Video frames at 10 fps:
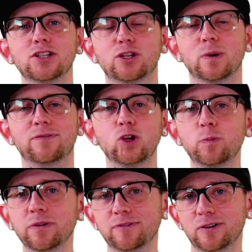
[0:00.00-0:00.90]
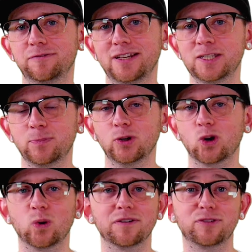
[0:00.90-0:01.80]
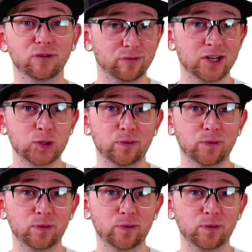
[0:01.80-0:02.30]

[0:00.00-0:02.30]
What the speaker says: So if you prefer Facebook or if your friends